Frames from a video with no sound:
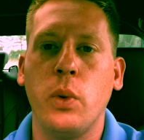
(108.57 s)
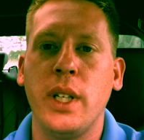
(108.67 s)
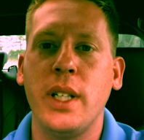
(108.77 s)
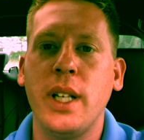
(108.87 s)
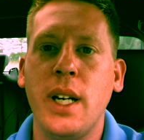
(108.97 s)
What
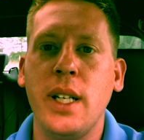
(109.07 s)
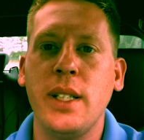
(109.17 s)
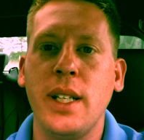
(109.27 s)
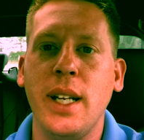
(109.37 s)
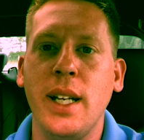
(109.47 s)
it
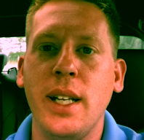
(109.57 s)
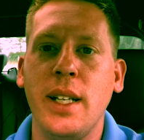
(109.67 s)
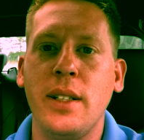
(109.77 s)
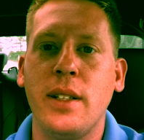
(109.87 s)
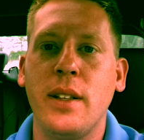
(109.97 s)
does
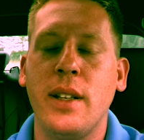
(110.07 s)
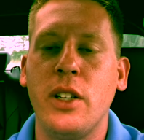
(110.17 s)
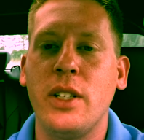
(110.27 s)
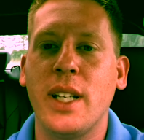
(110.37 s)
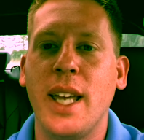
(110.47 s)
is
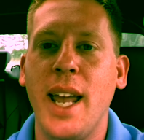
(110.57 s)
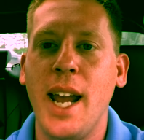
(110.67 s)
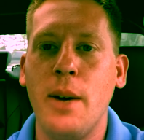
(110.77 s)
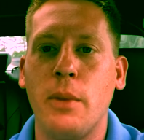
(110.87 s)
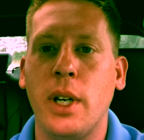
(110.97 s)
there's a
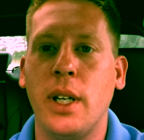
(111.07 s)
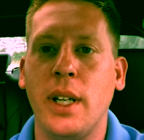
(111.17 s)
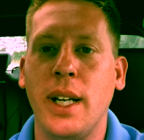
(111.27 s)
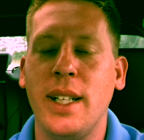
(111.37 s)
camera